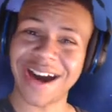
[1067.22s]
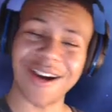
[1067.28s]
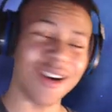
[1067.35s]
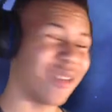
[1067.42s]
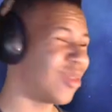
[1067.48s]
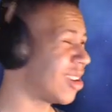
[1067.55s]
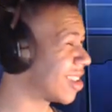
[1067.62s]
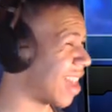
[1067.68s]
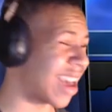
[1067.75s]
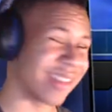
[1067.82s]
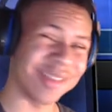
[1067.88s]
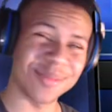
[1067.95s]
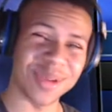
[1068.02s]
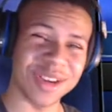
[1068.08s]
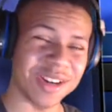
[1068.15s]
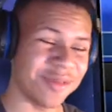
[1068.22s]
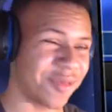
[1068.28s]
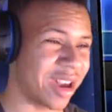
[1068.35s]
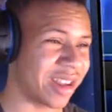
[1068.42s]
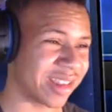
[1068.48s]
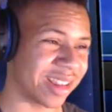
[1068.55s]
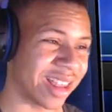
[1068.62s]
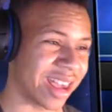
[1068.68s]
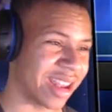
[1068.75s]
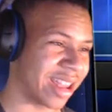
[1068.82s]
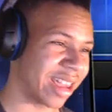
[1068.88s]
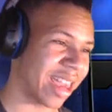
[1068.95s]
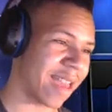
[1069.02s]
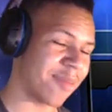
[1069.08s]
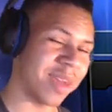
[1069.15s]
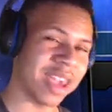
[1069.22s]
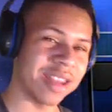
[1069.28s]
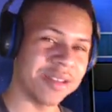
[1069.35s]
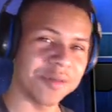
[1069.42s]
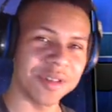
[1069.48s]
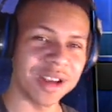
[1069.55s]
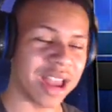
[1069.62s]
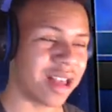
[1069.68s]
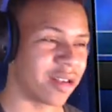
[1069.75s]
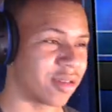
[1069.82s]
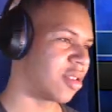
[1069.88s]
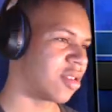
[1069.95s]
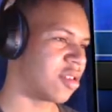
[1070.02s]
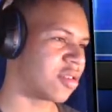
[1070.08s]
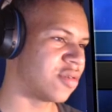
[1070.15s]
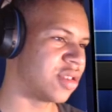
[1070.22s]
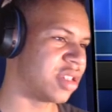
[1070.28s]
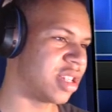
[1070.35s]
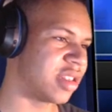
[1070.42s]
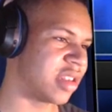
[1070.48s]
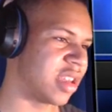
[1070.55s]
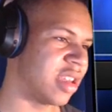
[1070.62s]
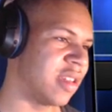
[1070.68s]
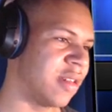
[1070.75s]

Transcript: always has to be on Wasteland. It can't be anywhere else. Goku GT